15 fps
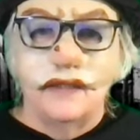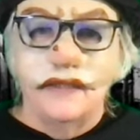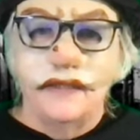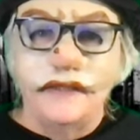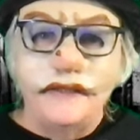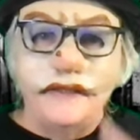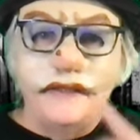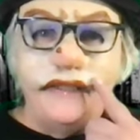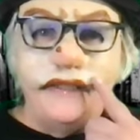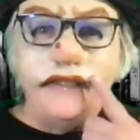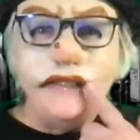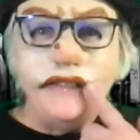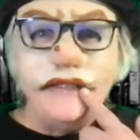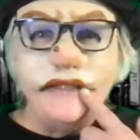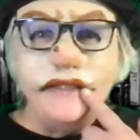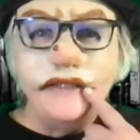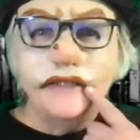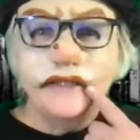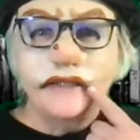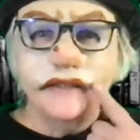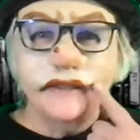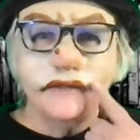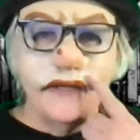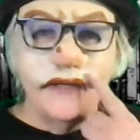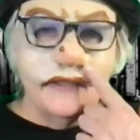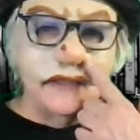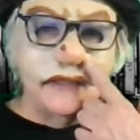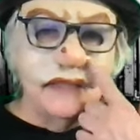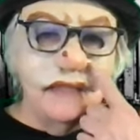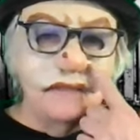It is
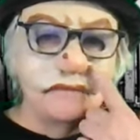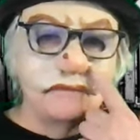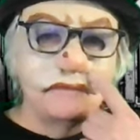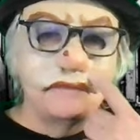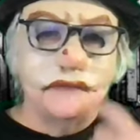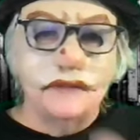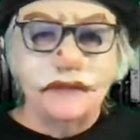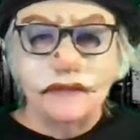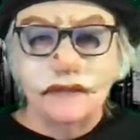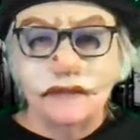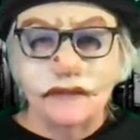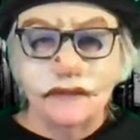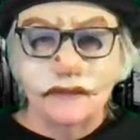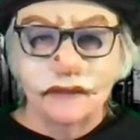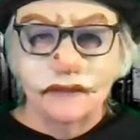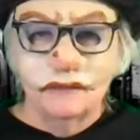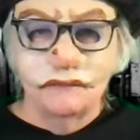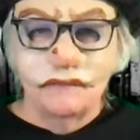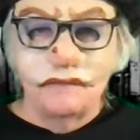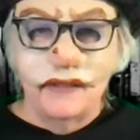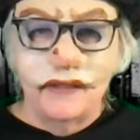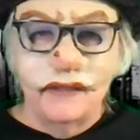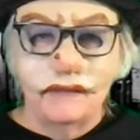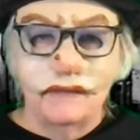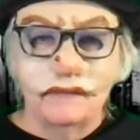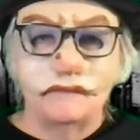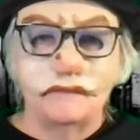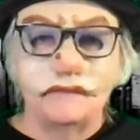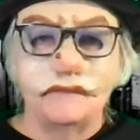cracking up. It does need a little repair.